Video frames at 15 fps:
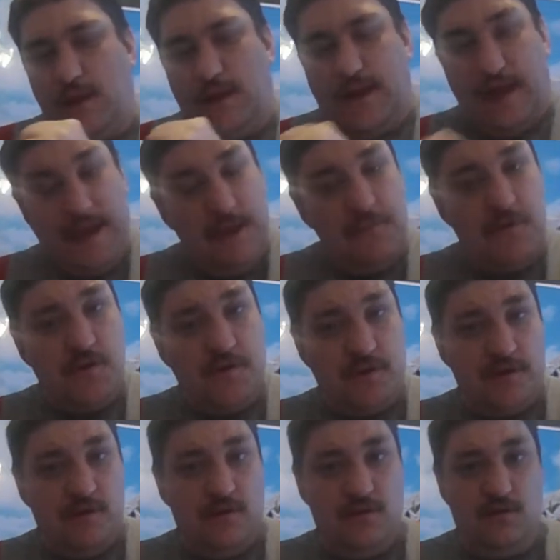gamers?
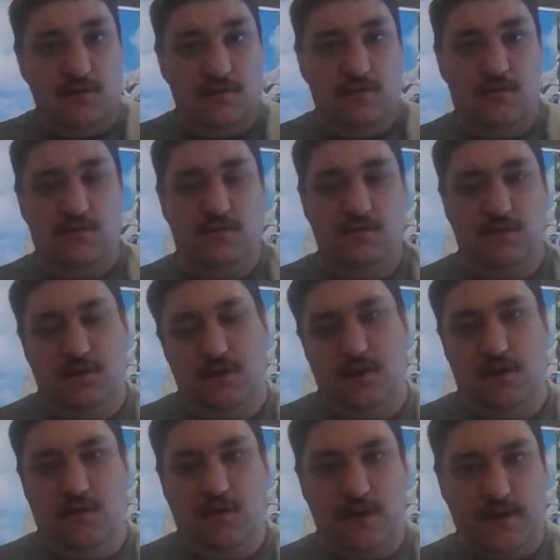You
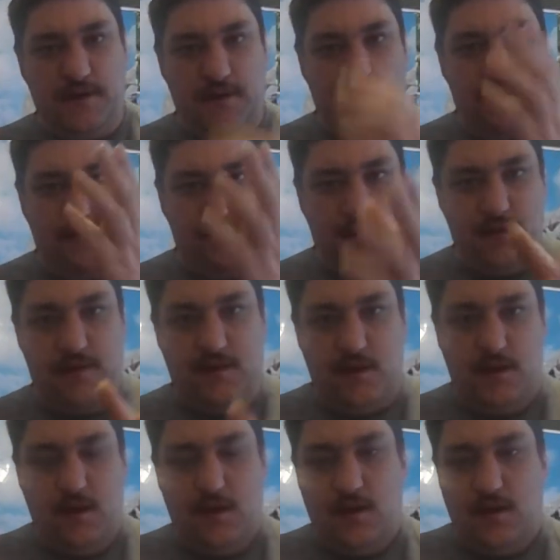know, is there this
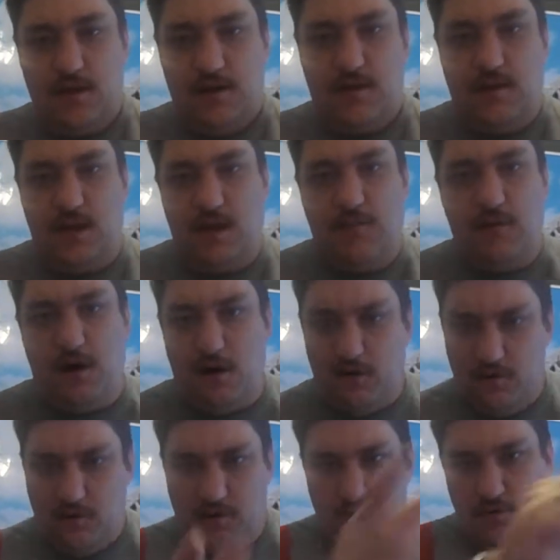stigma, oh,
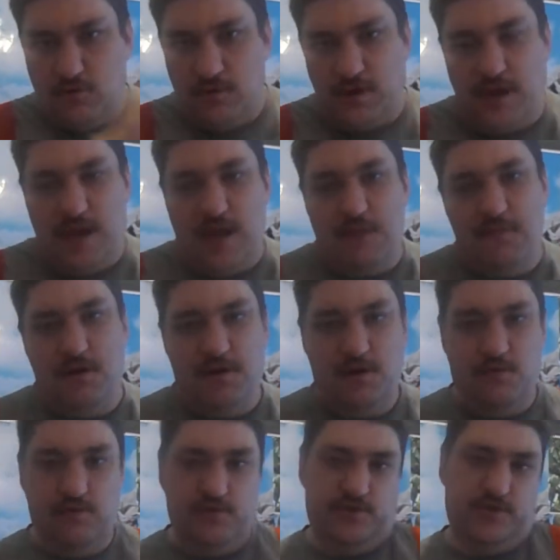you're a gamer,
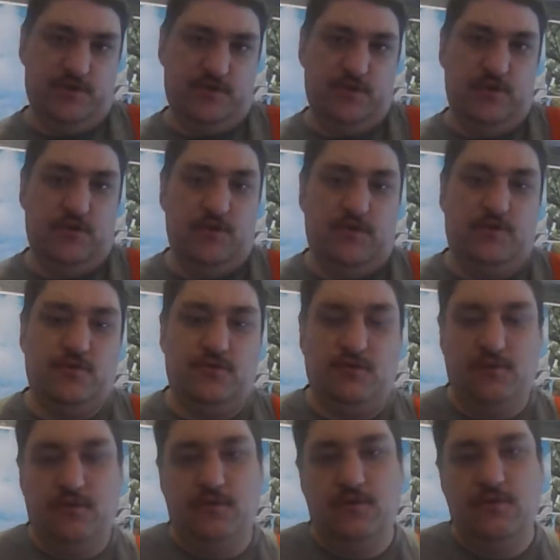you're just a nerd, or
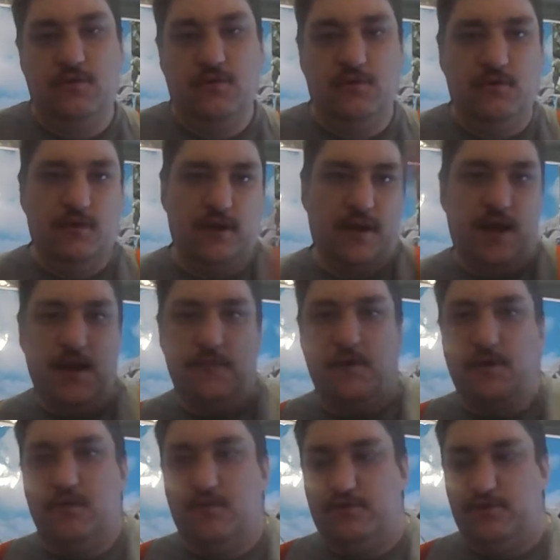you're a gamer,
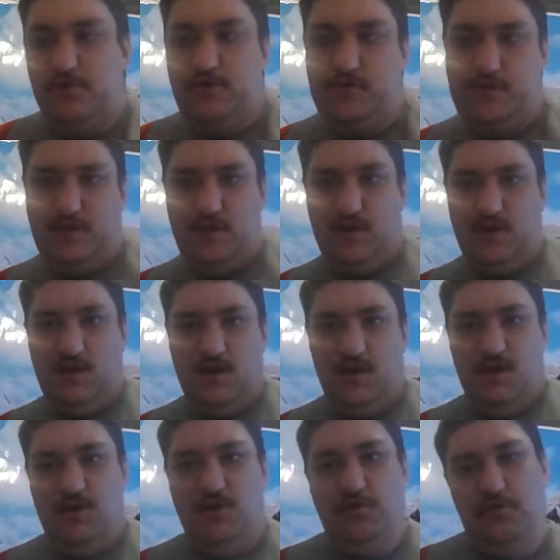you
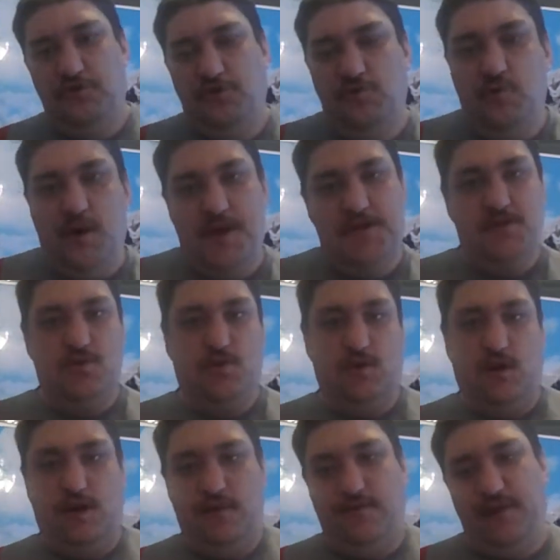just waste your
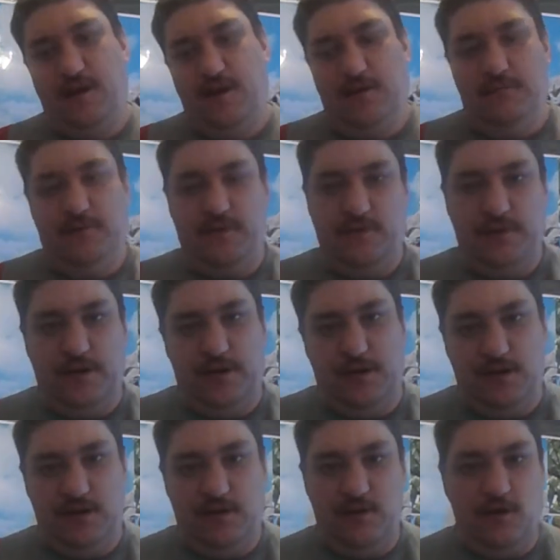lifetime
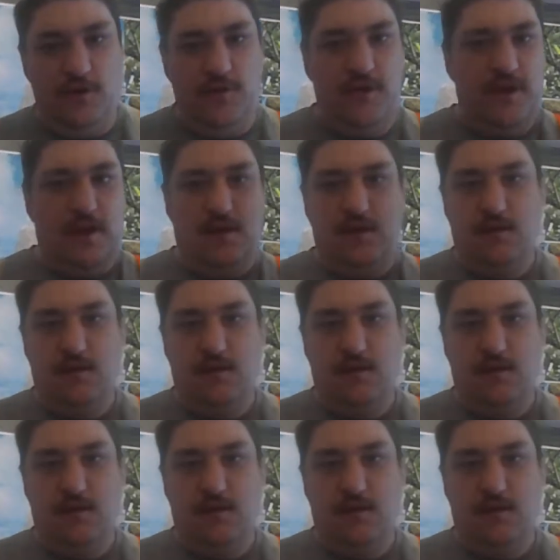doing nothing.